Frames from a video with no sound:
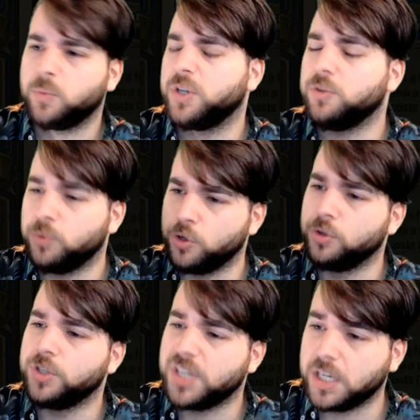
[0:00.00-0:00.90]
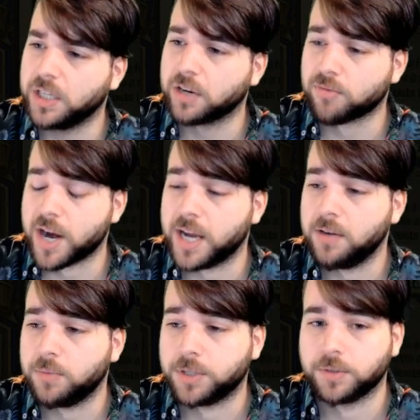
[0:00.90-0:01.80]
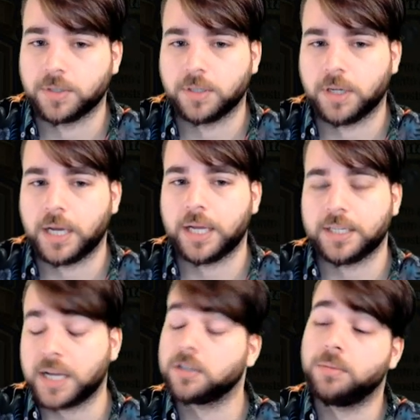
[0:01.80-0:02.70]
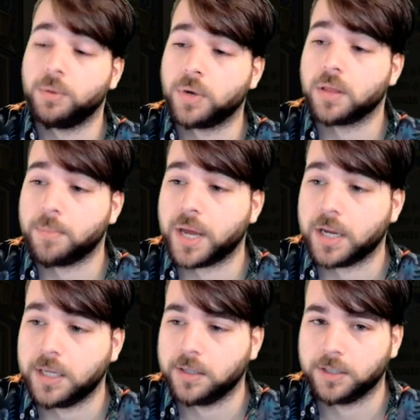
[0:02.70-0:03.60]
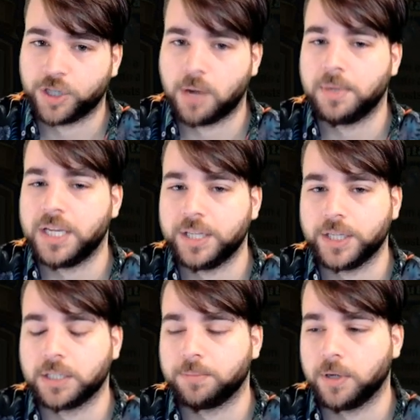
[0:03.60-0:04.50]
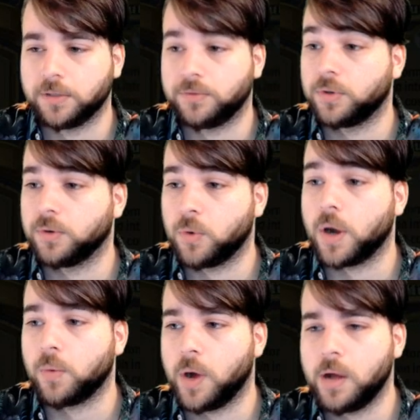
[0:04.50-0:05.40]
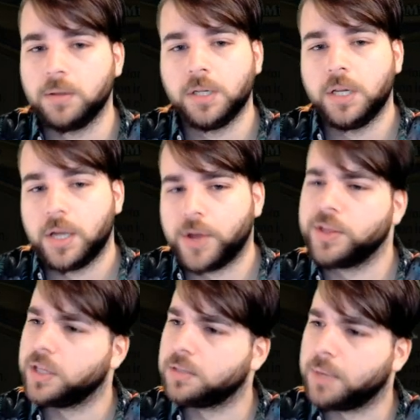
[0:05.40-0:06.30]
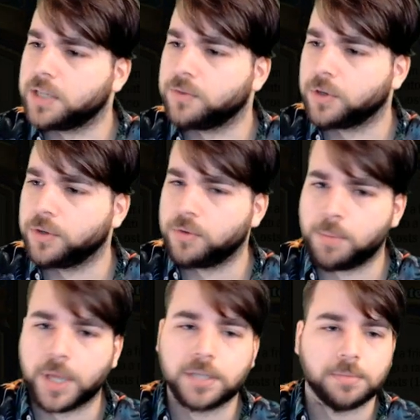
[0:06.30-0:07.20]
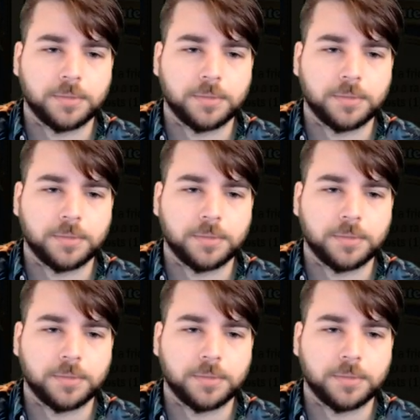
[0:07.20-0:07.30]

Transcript: We do lose Healing Rain, which has actually been one of the better Shaman healing spells for quite a while. I think this makes for a good replacement.